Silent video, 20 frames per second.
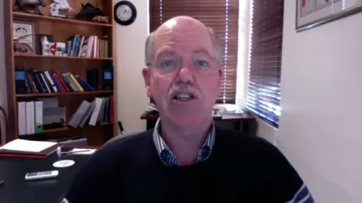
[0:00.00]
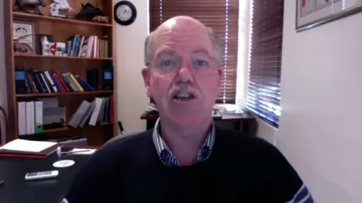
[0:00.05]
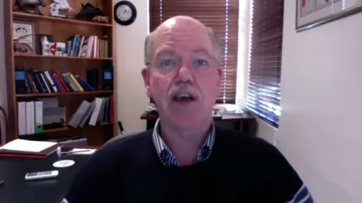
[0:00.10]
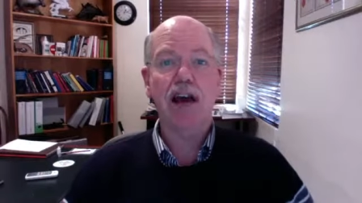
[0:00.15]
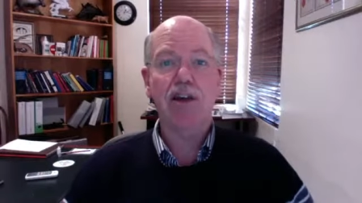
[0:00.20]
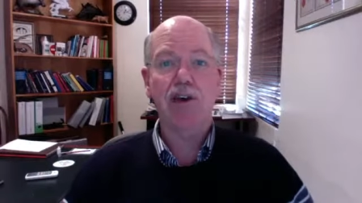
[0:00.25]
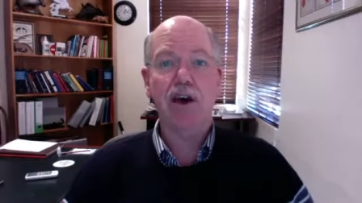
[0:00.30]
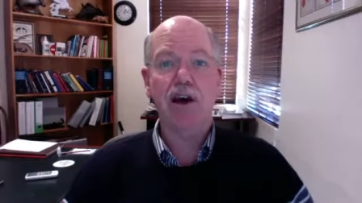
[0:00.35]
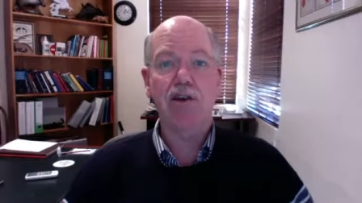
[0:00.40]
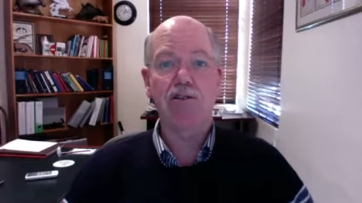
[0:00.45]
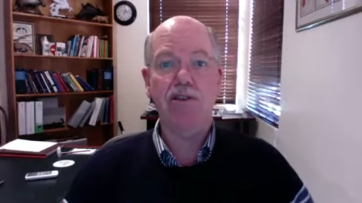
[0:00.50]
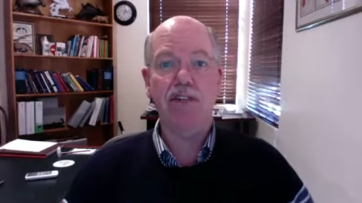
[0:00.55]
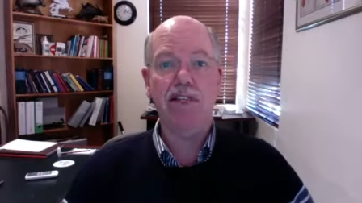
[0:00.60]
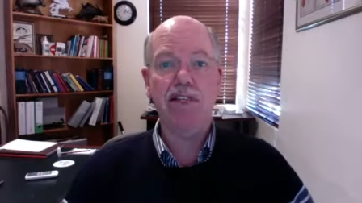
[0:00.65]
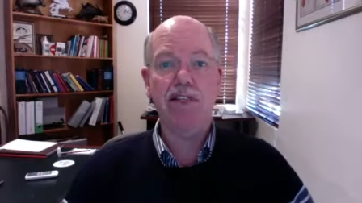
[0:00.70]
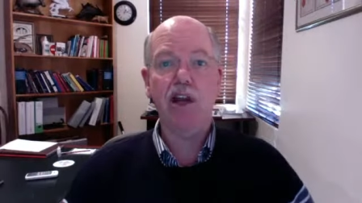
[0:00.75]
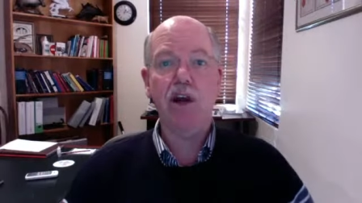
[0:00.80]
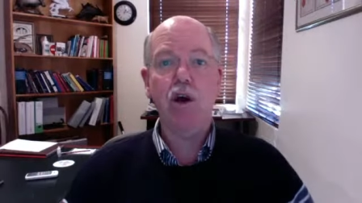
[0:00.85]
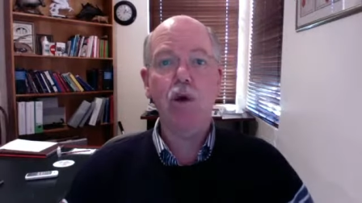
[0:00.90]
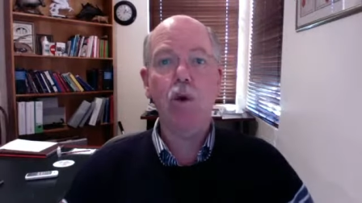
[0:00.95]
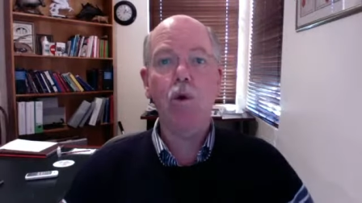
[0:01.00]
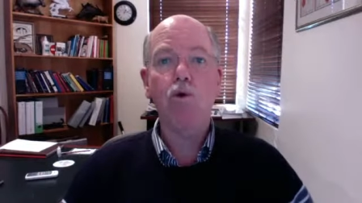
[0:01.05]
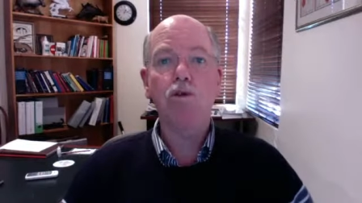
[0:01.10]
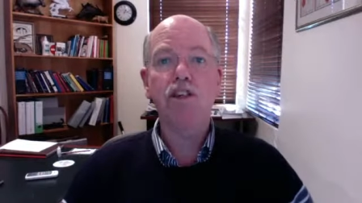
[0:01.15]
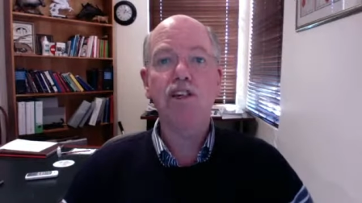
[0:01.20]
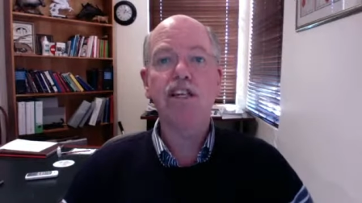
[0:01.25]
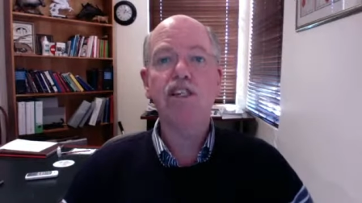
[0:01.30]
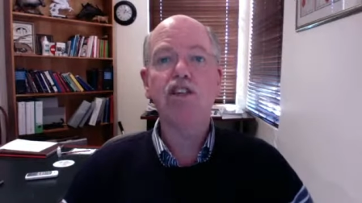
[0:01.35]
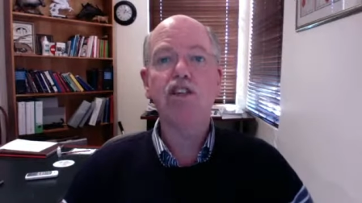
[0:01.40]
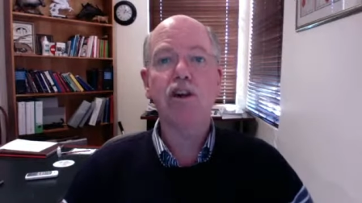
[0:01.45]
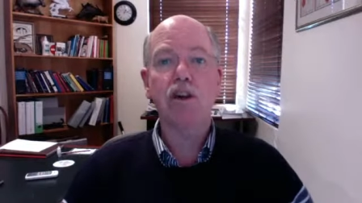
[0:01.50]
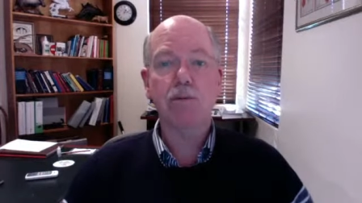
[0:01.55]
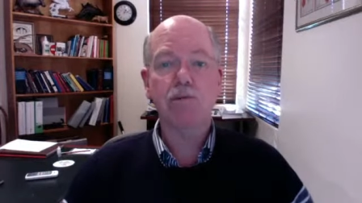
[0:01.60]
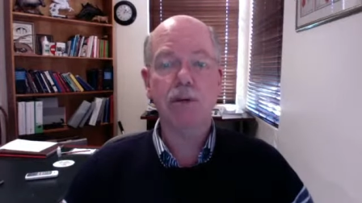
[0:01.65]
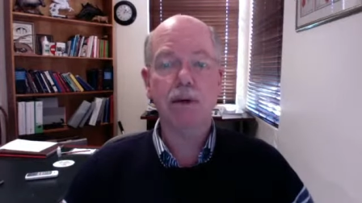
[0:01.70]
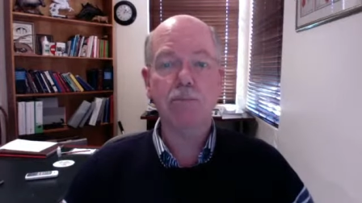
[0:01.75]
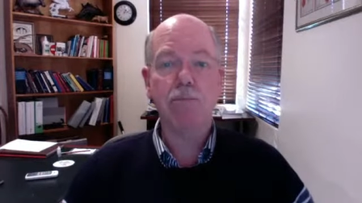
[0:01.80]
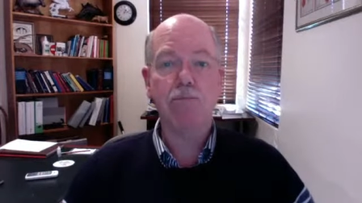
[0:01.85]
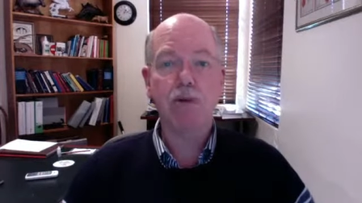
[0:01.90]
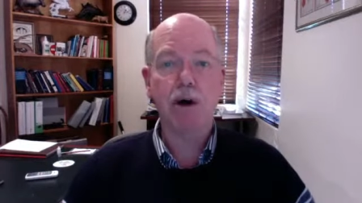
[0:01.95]
to other owners or that it's not
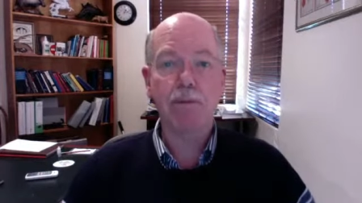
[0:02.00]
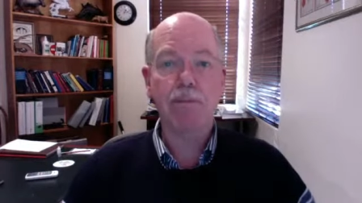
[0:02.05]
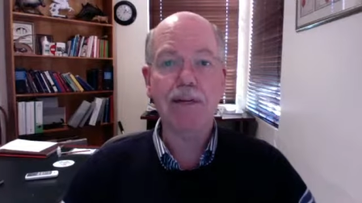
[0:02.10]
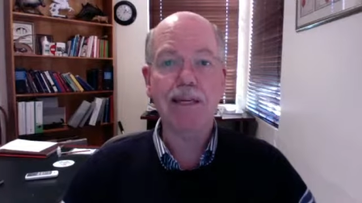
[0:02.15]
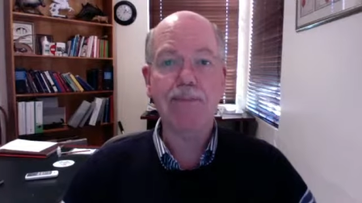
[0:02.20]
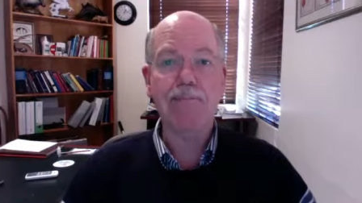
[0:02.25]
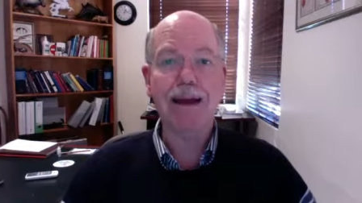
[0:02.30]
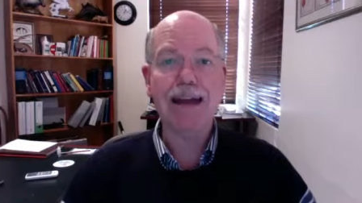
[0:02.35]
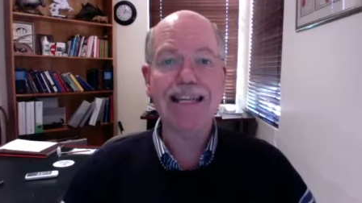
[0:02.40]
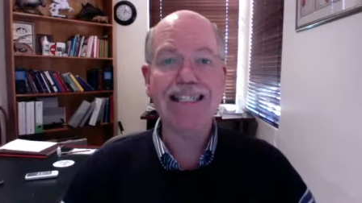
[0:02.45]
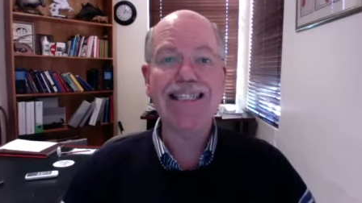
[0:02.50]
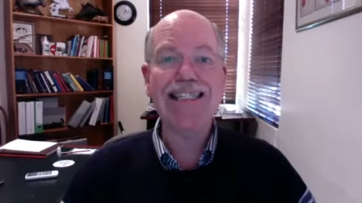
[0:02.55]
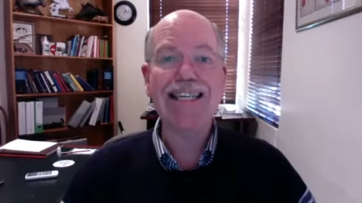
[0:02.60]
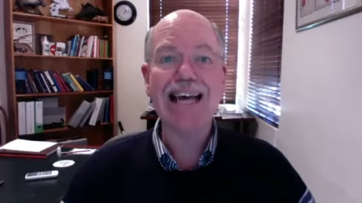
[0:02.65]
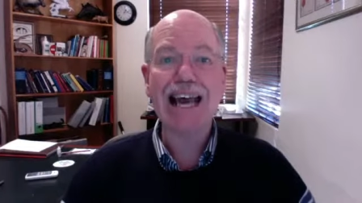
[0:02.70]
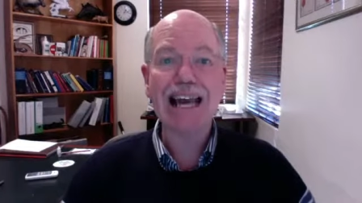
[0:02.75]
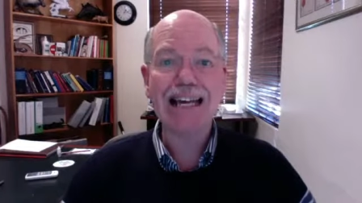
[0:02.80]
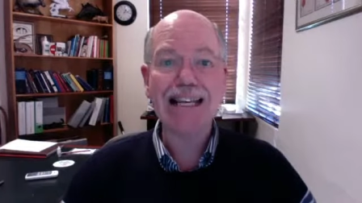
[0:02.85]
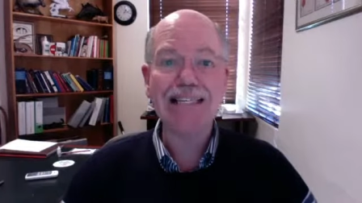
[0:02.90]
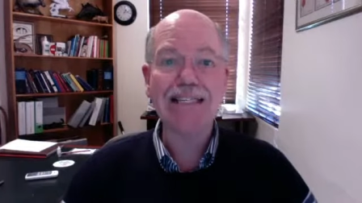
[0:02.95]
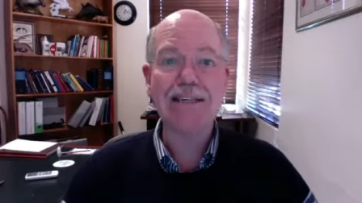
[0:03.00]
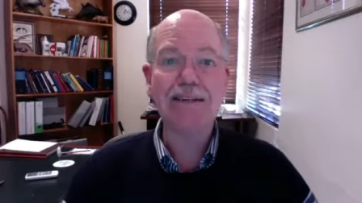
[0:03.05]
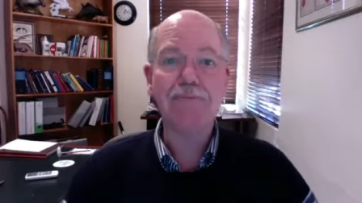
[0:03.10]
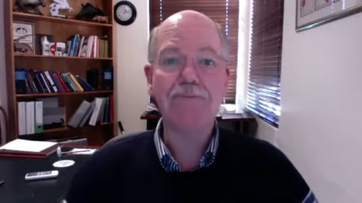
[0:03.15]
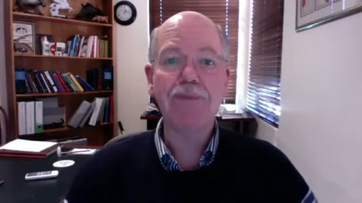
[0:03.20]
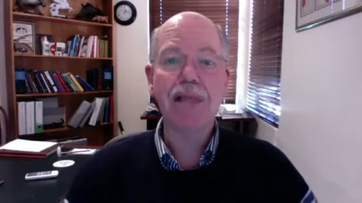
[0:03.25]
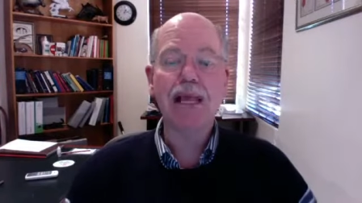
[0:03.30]
being properly maintained.